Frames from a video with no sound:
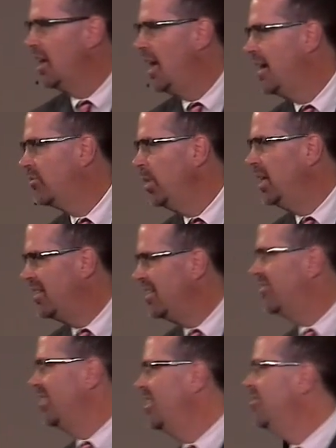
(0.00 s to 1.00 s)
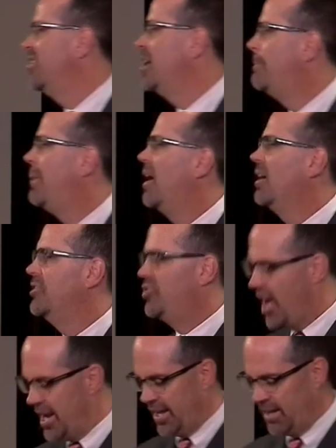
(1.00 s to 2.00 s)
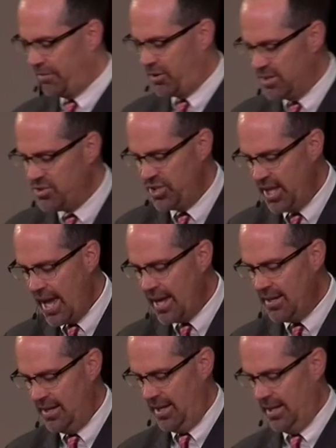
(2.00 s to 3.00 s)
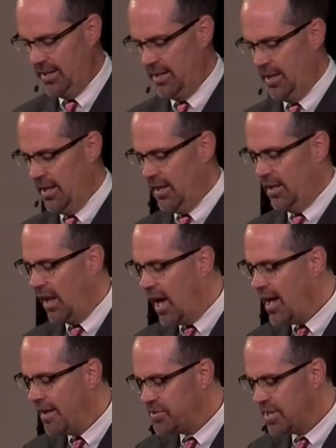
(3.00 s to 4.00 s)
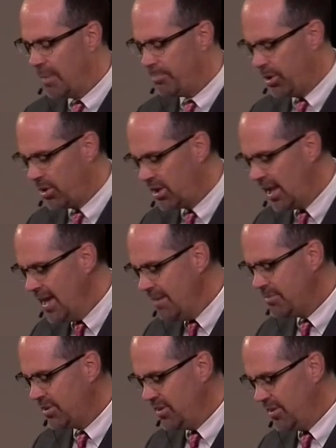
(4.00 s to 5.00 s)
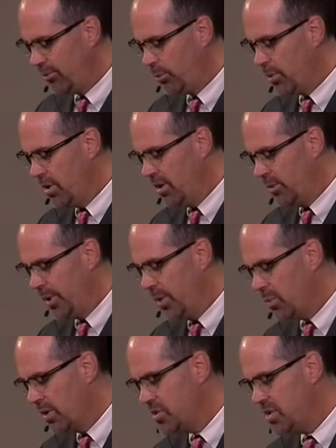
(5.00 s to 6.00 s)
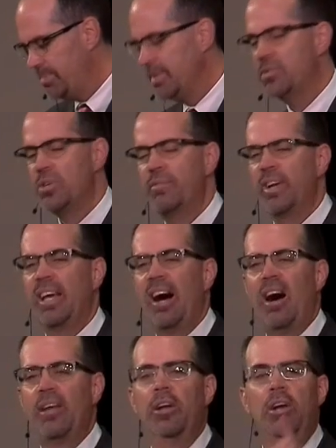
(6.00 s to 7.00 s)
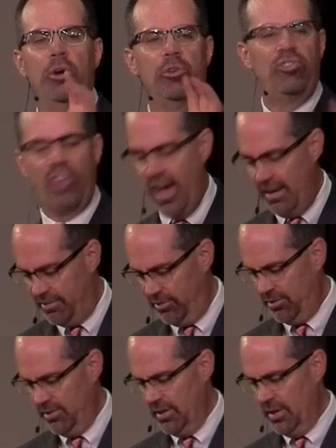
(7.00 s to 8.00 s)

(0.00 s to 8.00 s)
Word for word: last week, this is the apologetic of Christianity. Lives that proclaim to this world we worship and serve a God who saves.